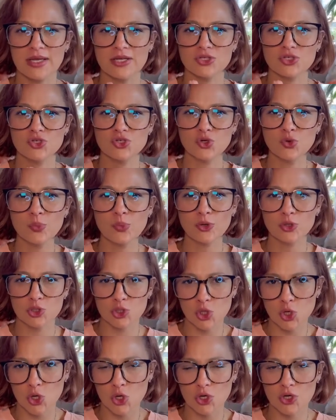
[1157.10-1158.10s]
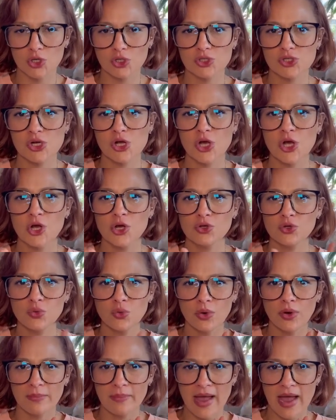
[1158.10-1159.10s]
supercharge
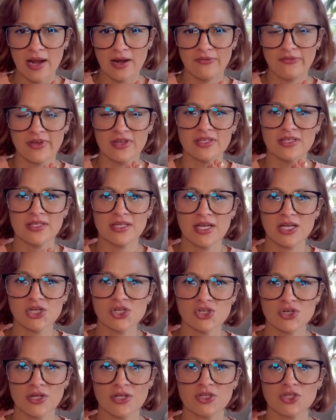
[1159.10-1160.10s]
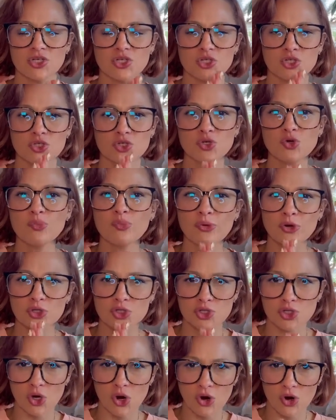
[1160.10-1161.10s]
your manifestation,
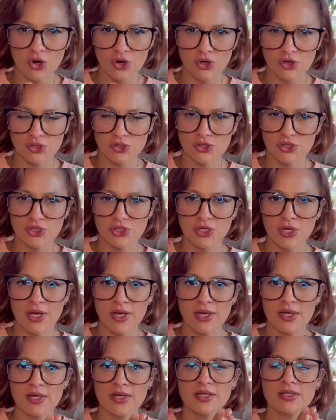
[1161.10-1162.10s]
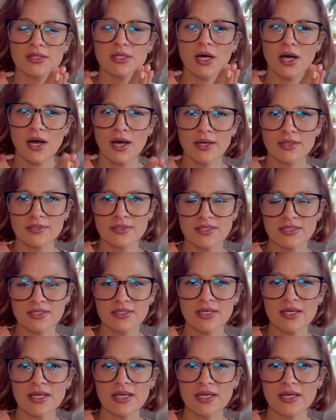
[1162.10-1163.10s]
supercharge the
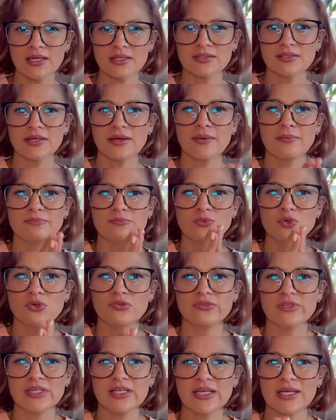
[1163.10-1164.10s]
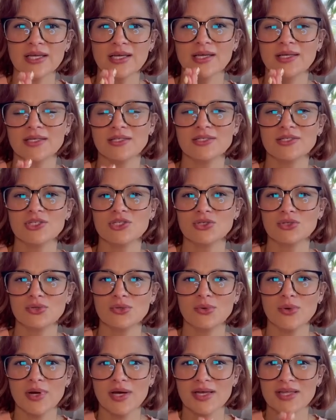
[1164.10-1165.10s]
unseen moving
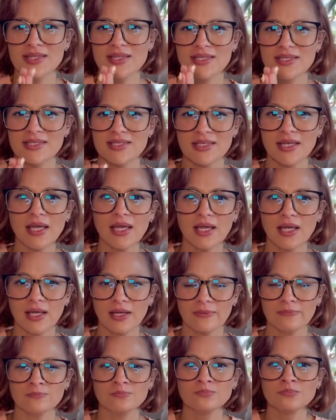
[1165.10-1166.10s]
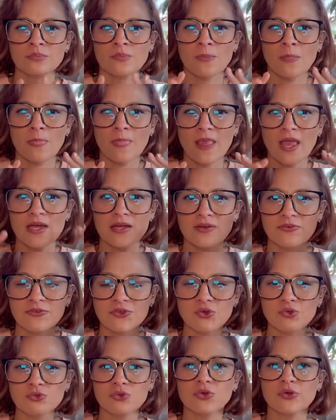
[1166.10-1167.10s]
into the seen. And if
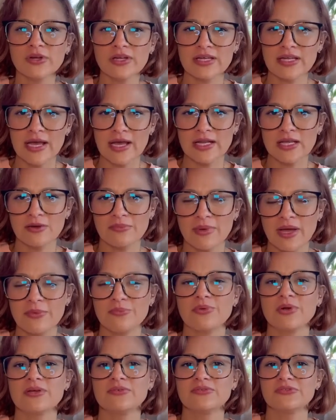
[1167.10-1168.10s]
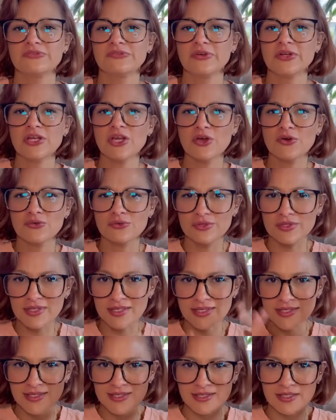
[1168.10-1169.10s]
you look at any of my previous videos,
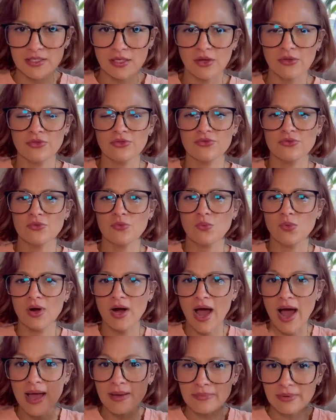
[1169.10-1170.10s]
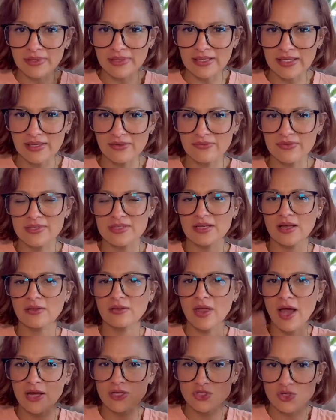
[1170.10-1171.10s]
this is done through what I believe is
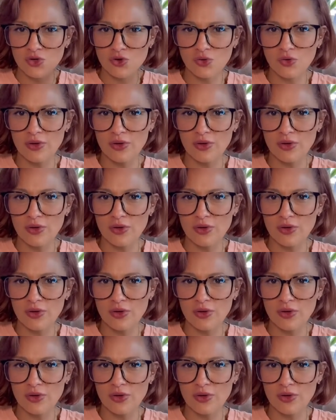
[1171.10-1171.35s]
electrical